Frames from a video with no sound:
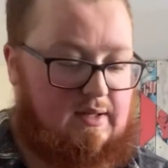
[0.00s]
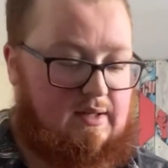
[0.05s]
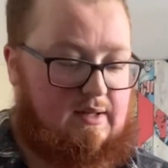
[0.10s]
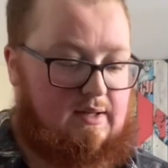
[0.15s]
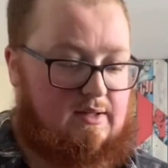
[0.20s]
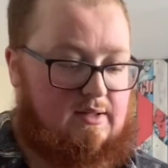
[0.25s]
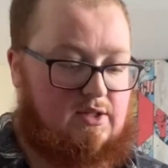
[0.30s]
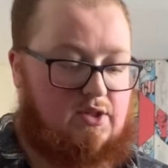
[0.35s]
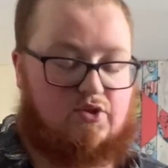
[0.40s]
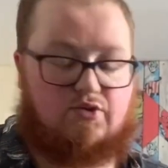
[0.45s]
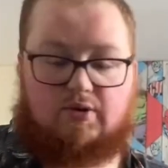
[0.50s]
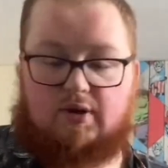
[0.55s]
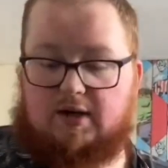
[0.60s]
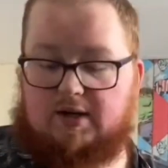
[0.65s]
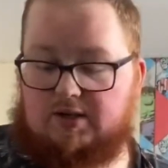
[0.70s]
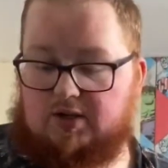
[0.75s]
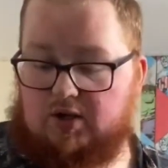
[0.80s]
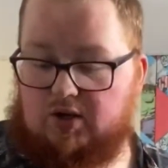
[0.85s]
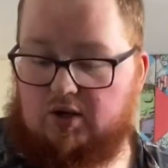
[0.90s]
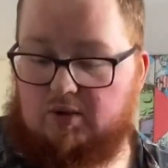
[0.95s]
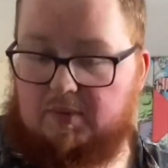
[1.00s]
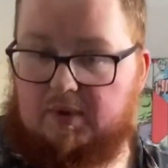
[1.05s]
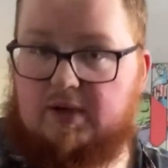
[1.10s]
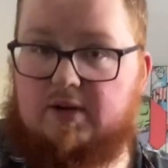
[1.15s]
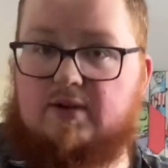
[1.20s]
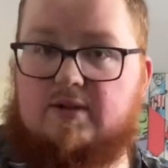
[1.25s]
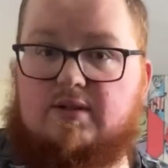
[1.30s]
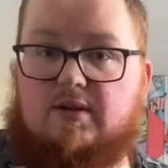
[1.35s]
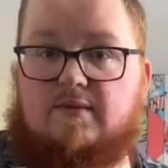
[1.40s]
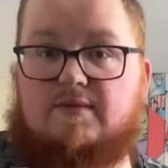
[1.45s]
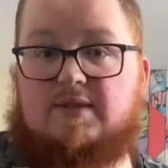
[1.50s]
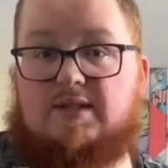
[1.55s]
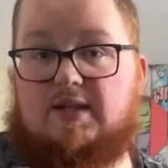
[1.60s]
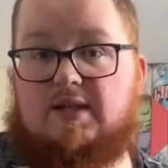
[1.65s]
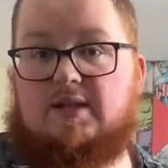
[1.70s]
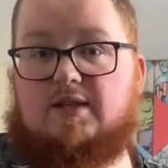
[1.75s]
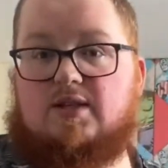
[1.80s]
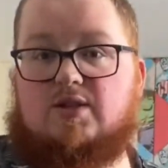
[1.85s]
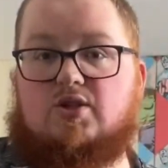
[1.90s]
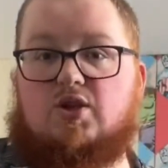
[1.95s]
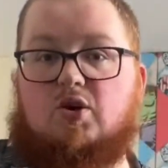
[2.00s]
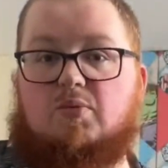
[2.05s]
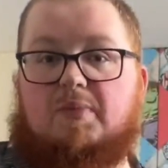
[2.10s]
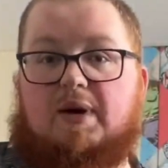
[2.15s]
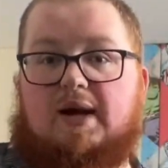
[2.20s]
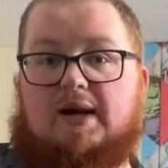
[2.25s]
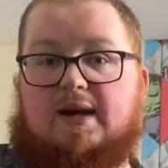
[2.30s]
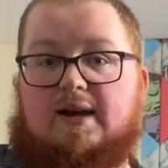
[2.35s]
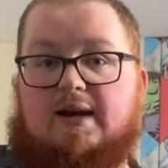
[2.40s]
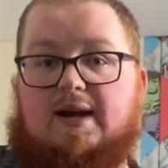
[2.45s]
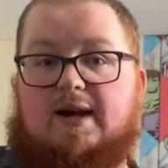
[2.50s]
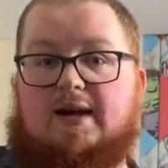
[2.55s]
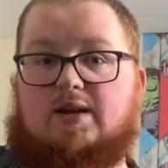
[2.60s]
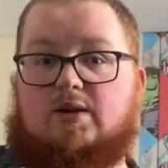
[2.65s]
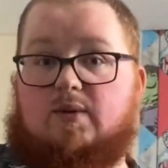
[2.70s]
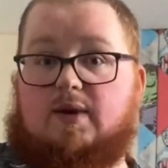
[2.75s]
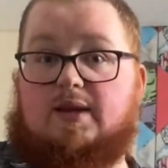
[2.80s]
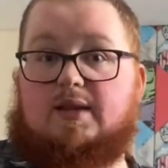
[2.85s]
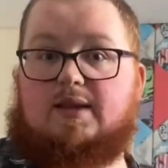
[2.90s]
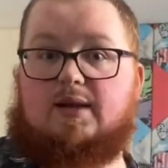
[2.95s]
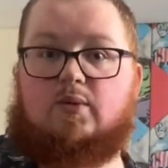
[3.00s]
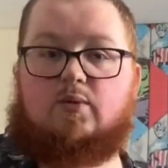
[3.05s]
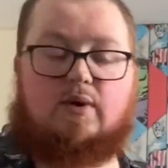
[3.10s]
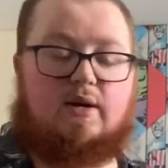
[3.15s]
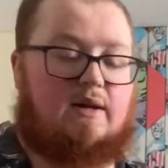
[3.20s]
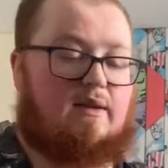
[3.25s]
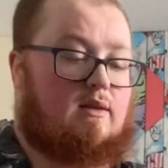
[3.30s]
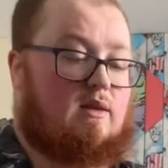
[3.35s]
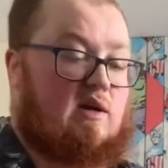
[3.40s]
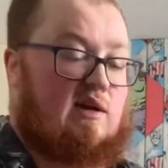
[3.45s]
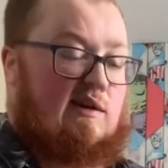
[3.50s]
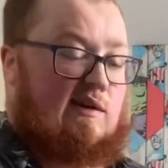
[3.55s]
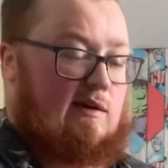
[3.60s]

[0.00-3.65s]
to try and do, because obviously the 2-pack I can't do anything with,